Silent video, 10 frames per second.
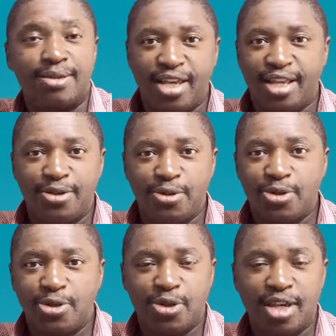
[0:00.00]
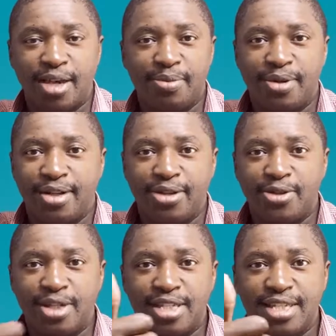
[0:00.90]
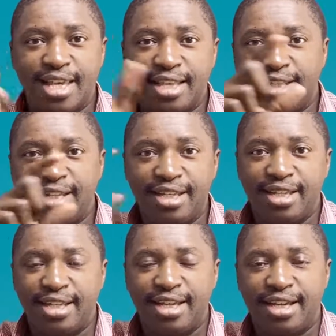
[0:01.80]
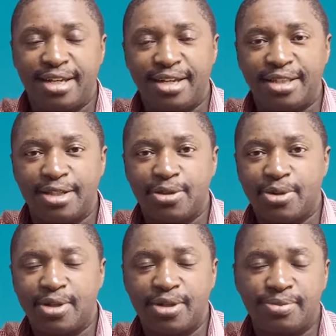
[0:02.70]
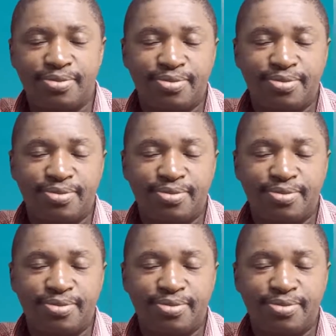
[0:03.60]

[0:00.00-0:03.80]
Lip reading: It uses your camera. You just scan the